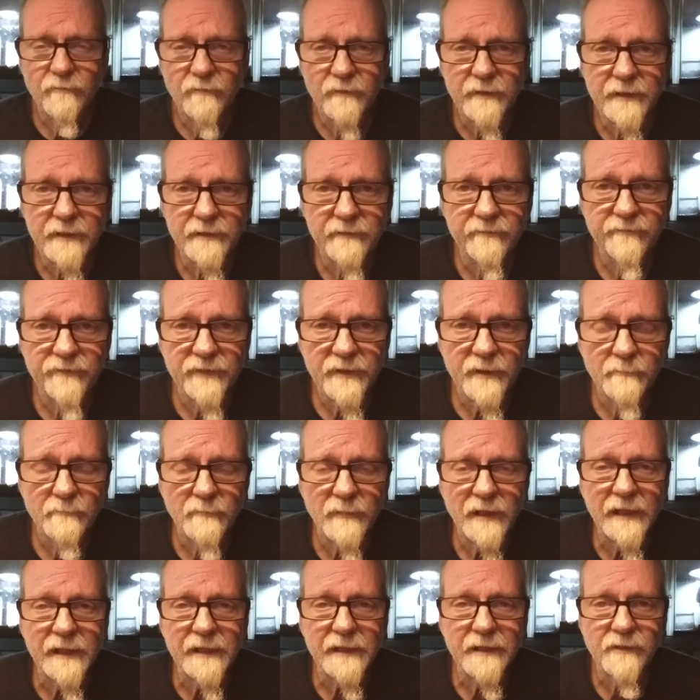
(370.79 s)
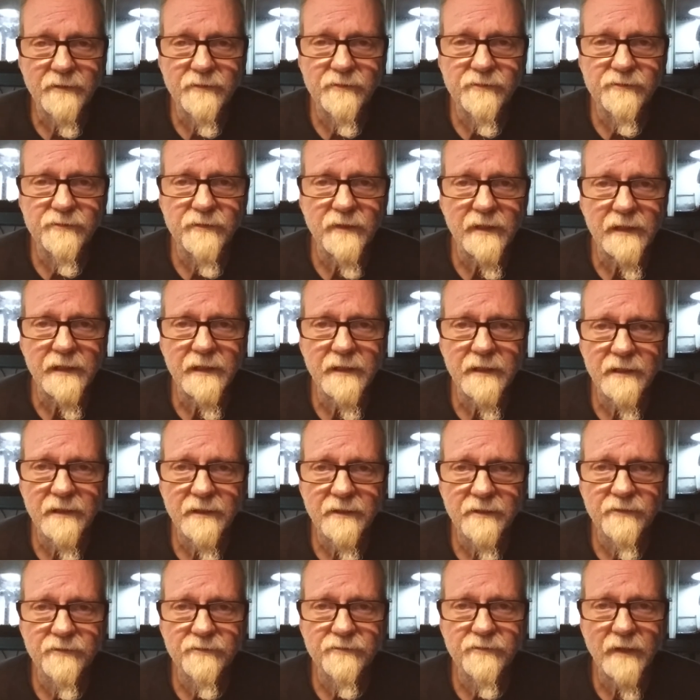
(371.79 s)
rid of the mites
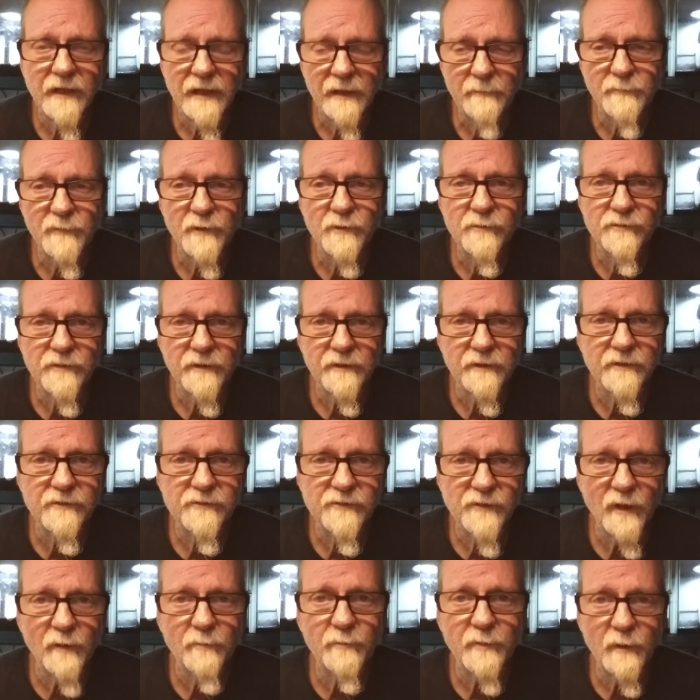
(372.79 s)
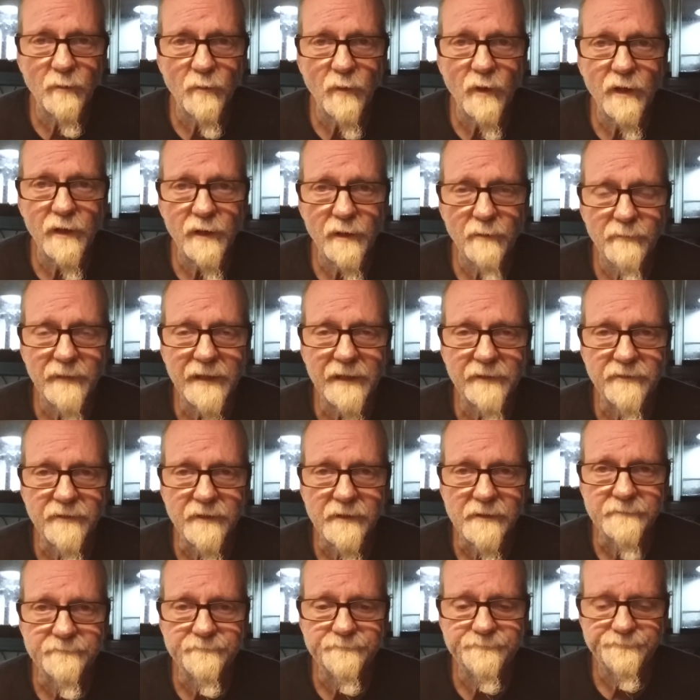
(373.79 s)
is I'm using the soapy water method.